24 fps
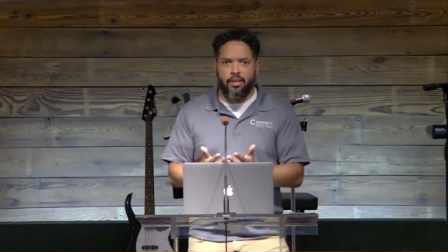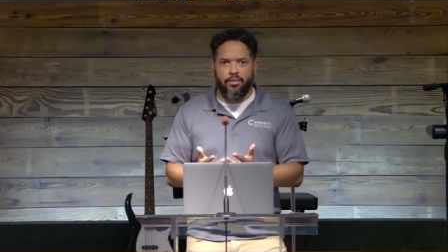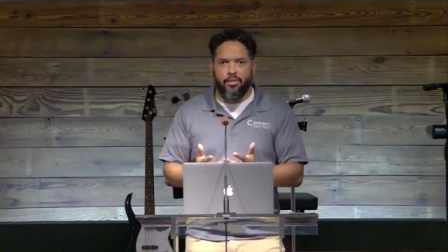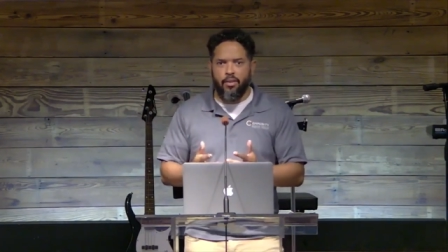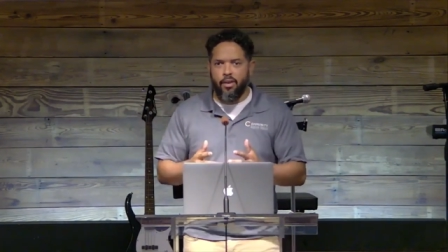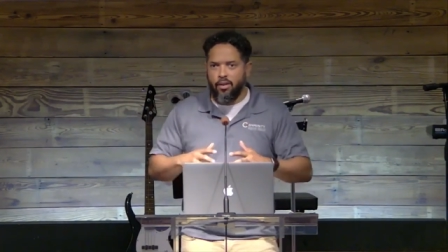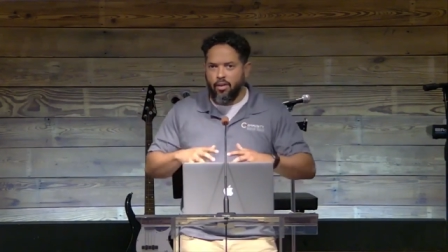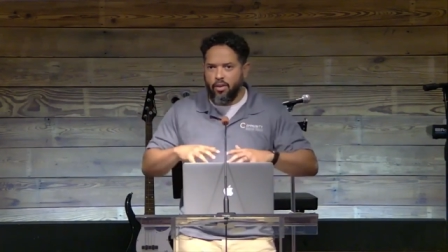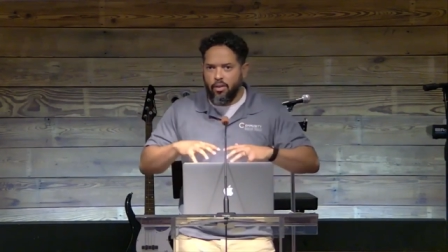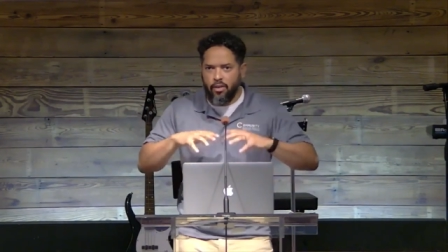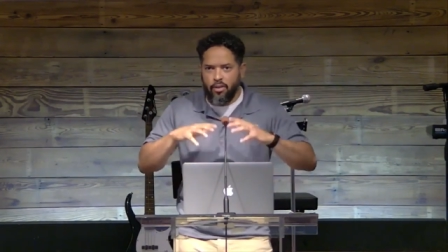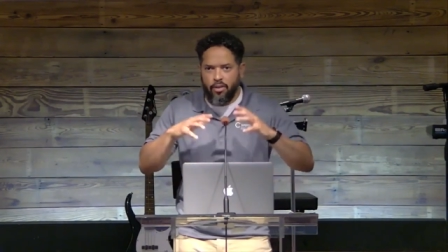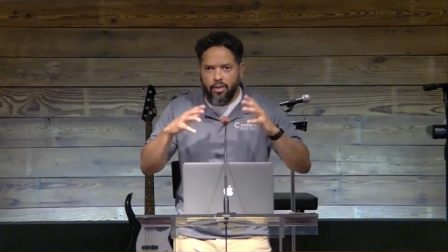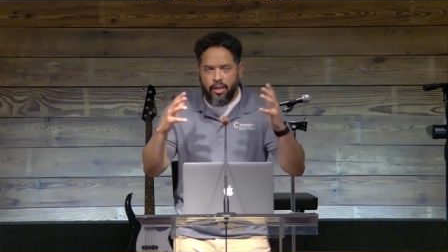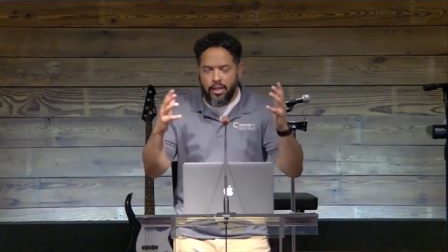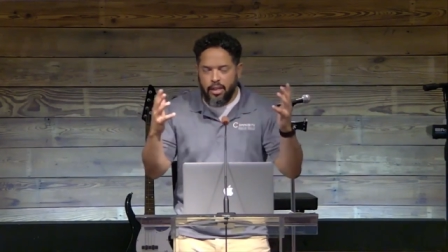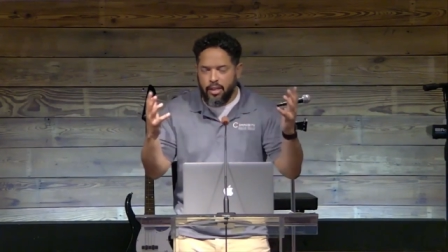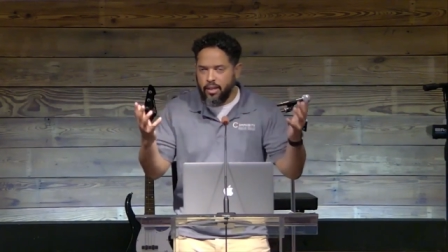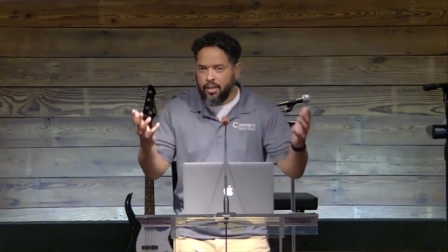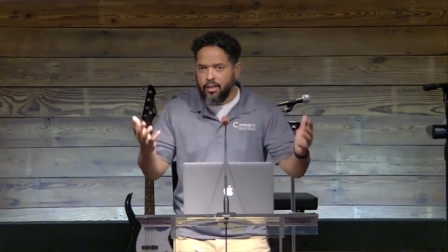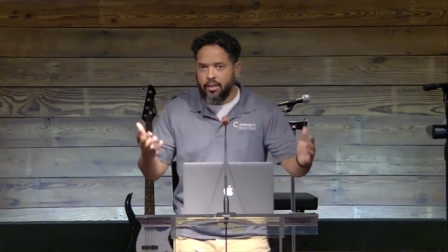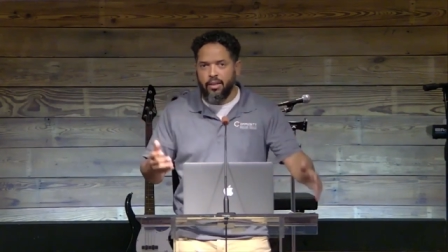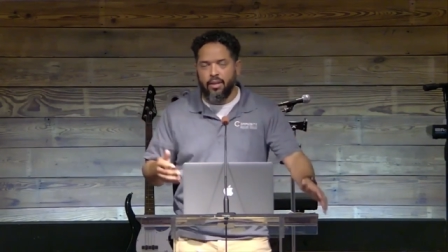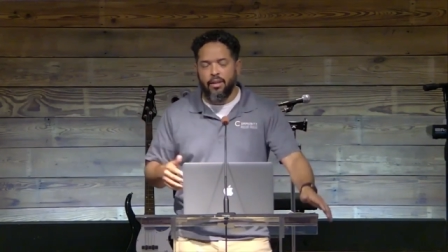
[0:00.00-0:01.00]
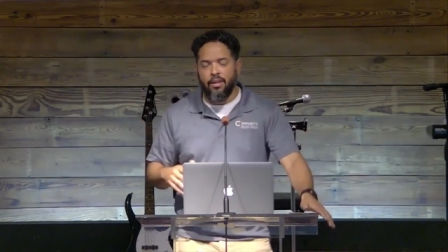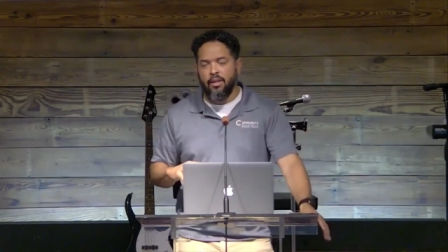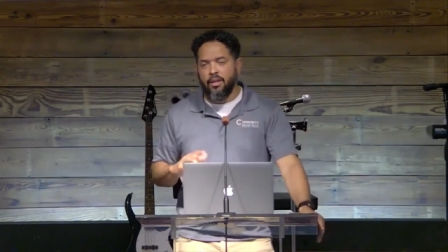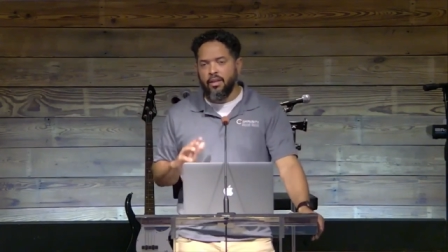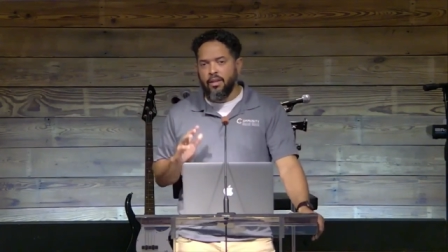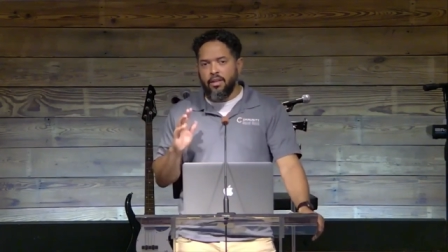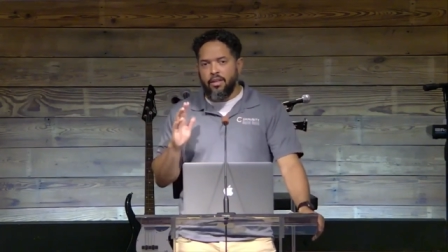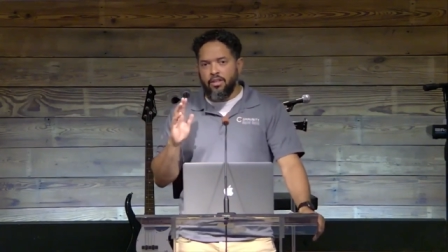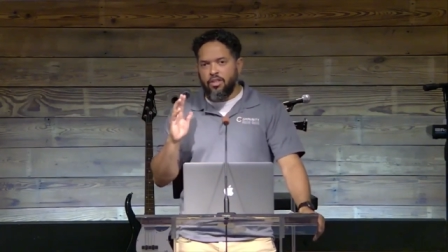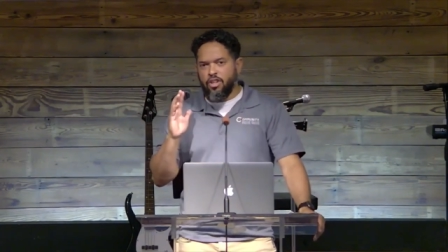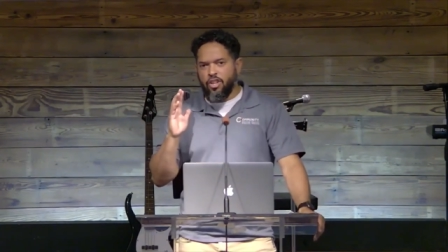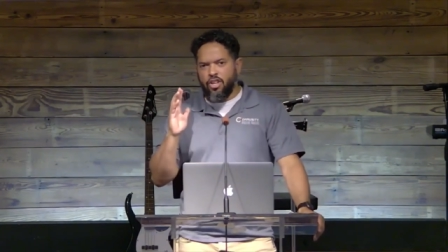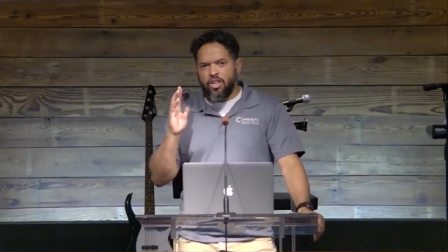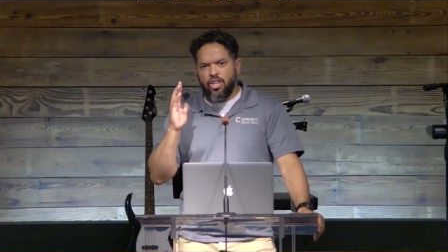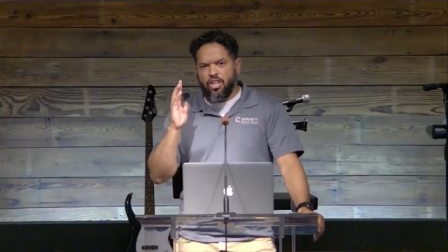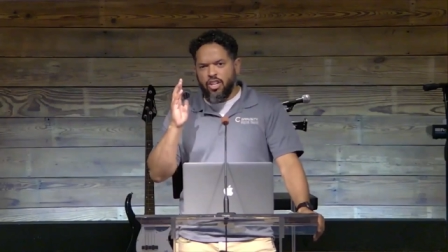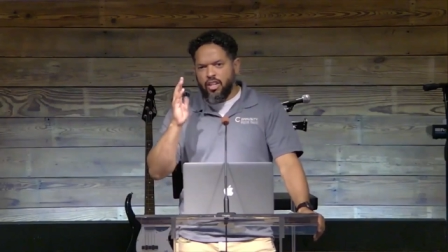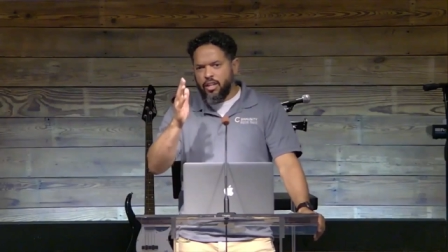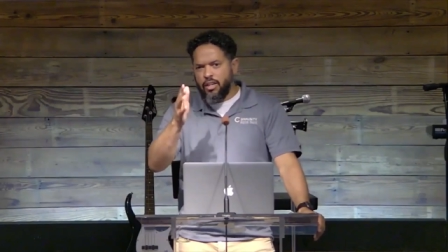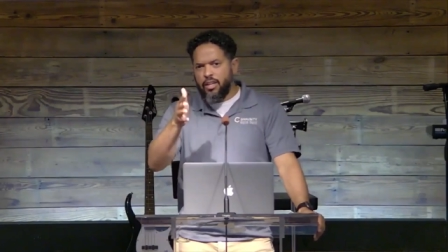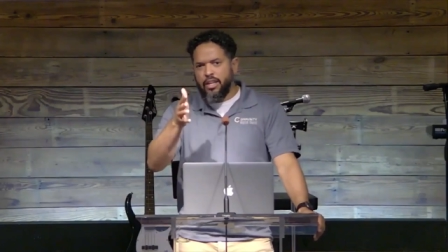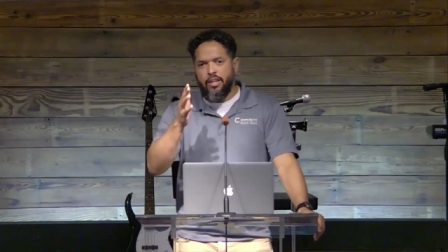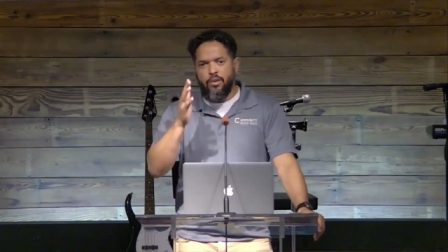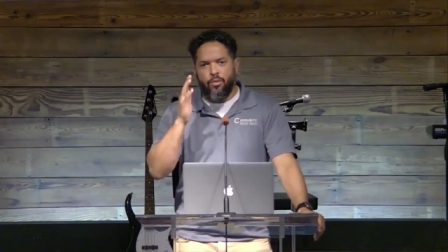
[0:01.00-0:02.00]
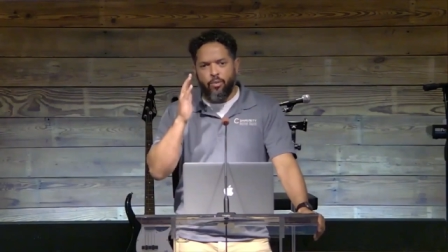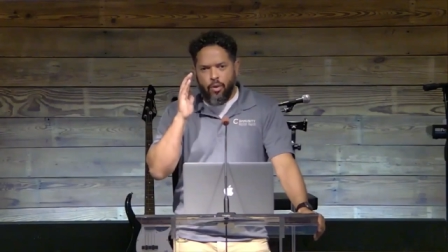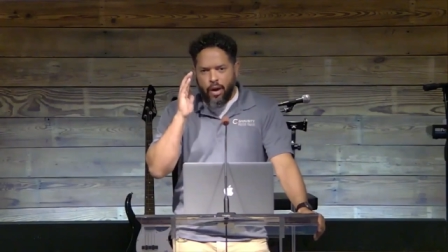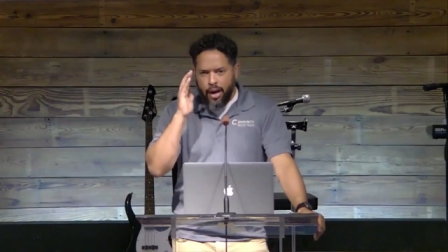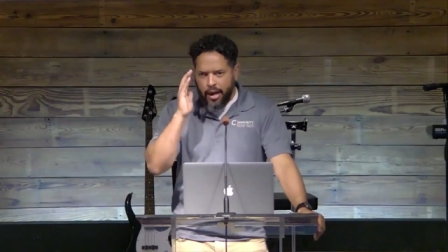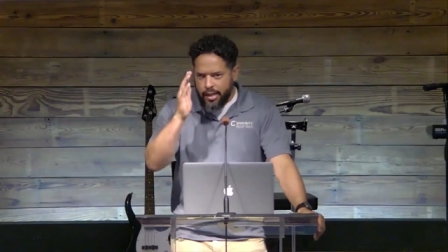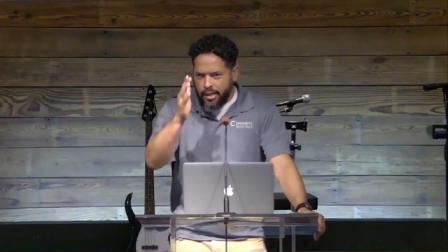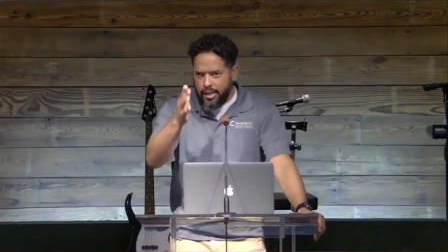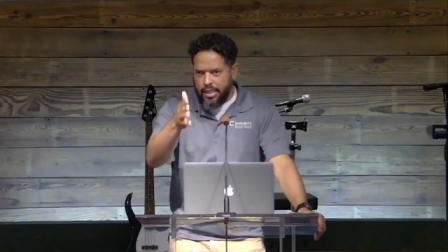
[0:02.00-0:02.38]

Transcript: All the, the good and right